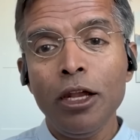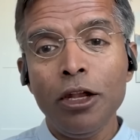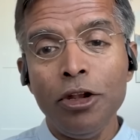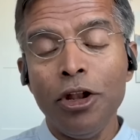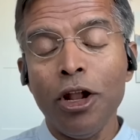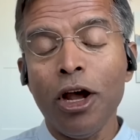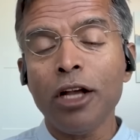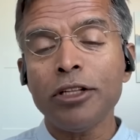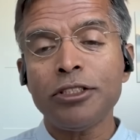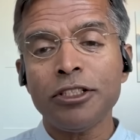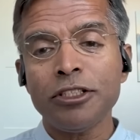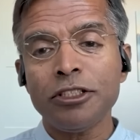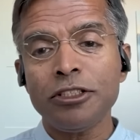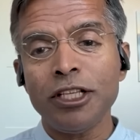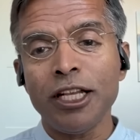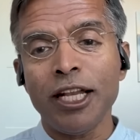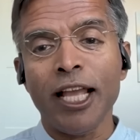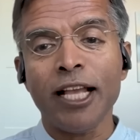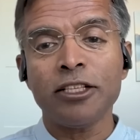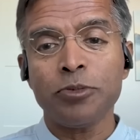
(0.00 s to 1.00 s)
not
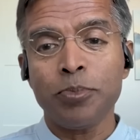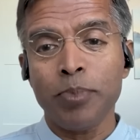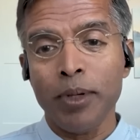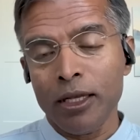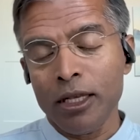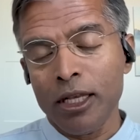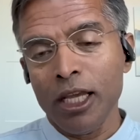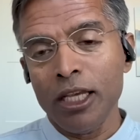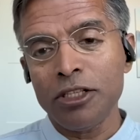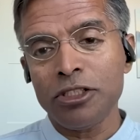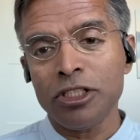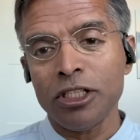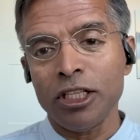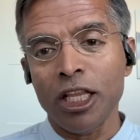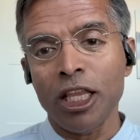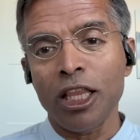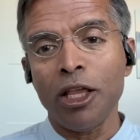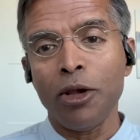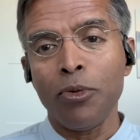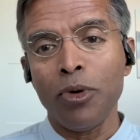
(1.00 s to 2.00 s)
just an expectation
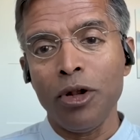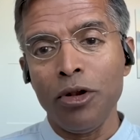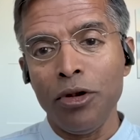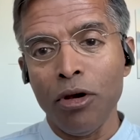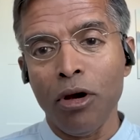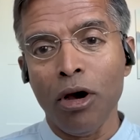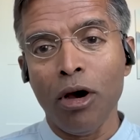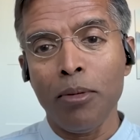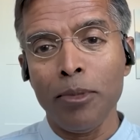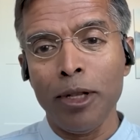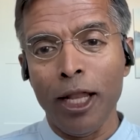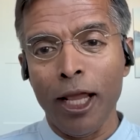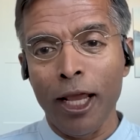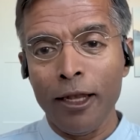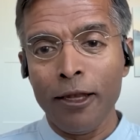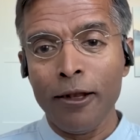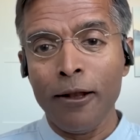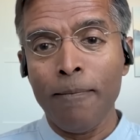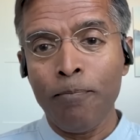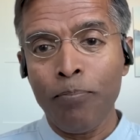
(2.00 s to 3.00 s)
that they will
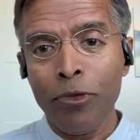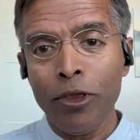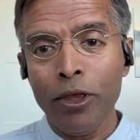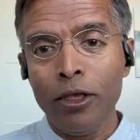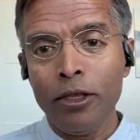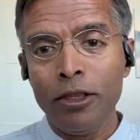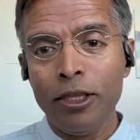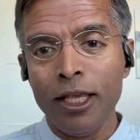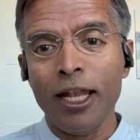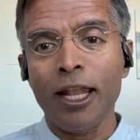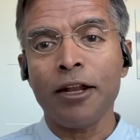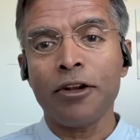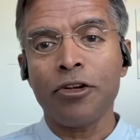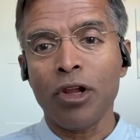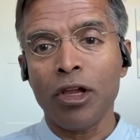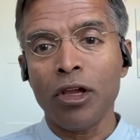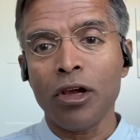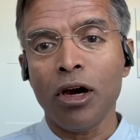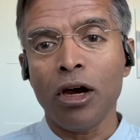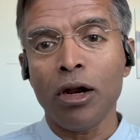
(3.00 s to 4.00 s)
dominate, the
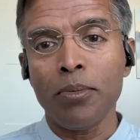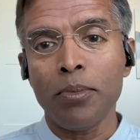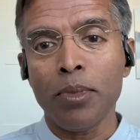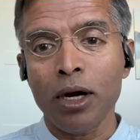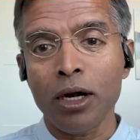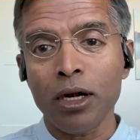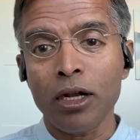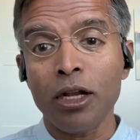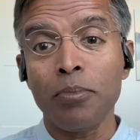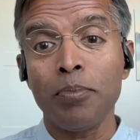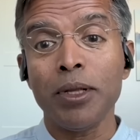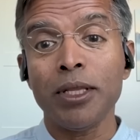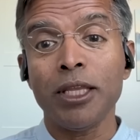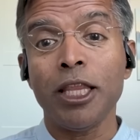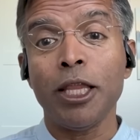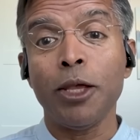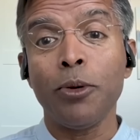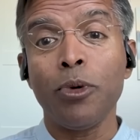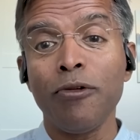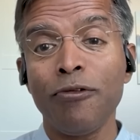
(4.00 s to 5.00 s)
electric car market, but
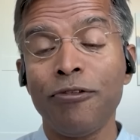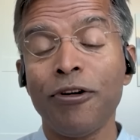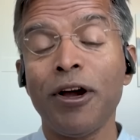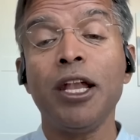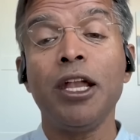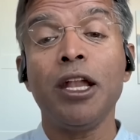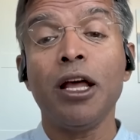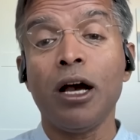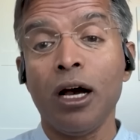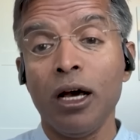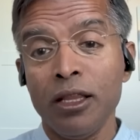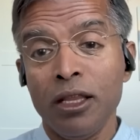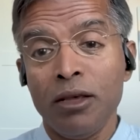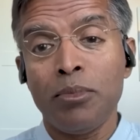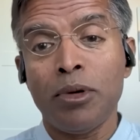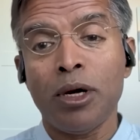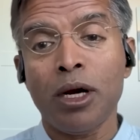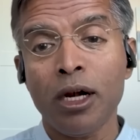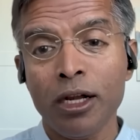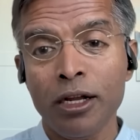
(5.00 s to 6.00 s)
that they will find other
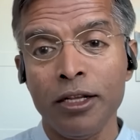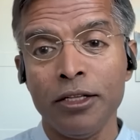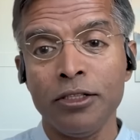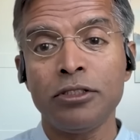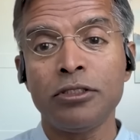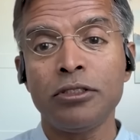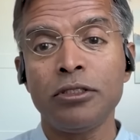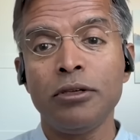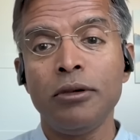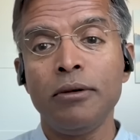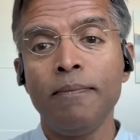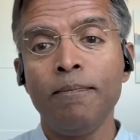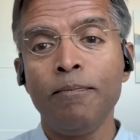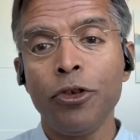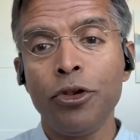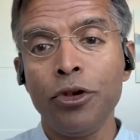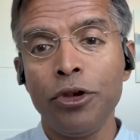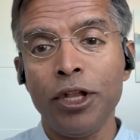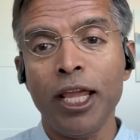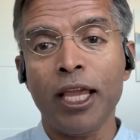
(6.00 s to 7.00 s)
markets
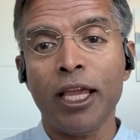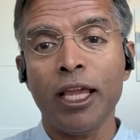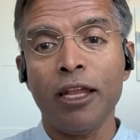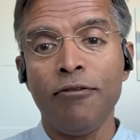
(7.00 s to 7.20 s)
to take